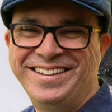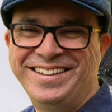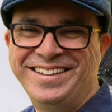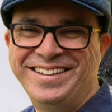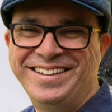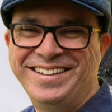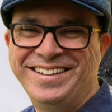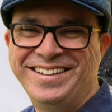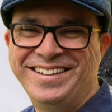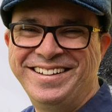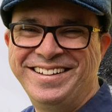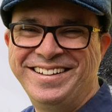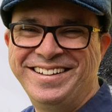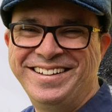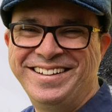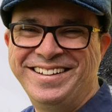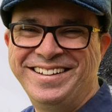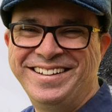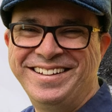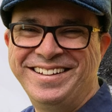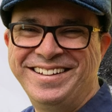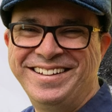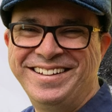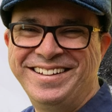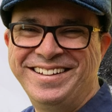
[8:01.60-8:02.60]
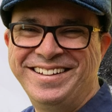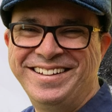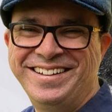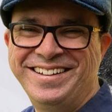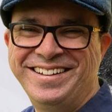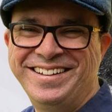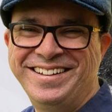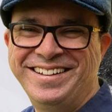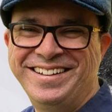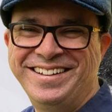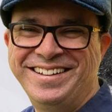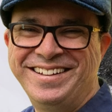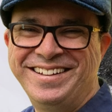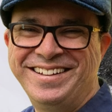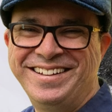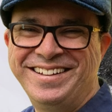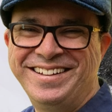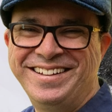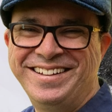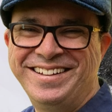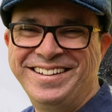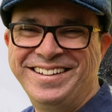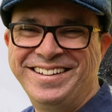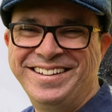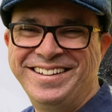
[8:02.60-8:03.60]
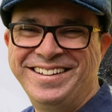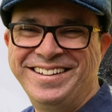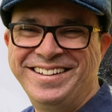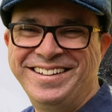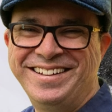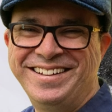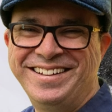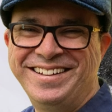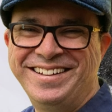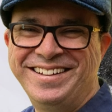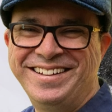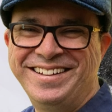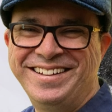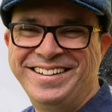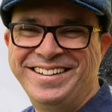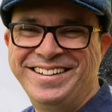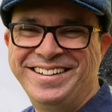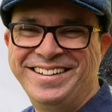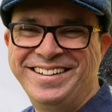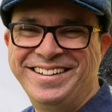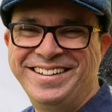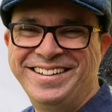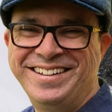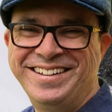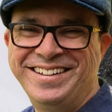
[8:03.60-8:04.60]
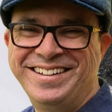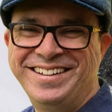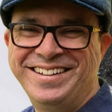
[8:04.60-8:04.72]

The face doesn't move, so there is nothing to read.